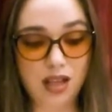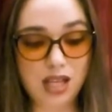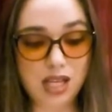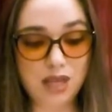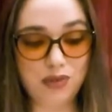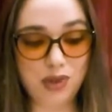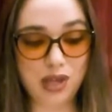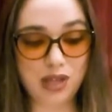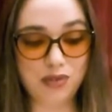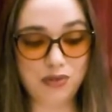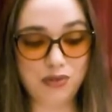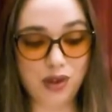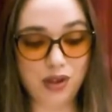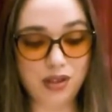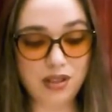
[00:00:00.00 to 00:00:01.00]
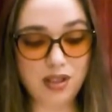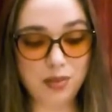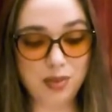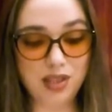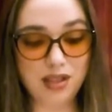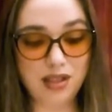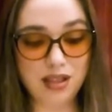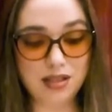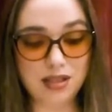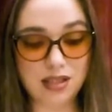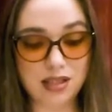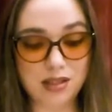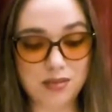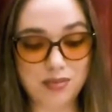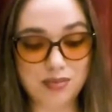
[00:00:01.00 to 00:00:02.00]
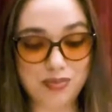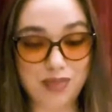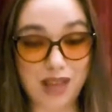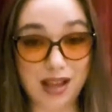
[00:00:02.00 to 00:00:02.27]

if you had fallen up against him,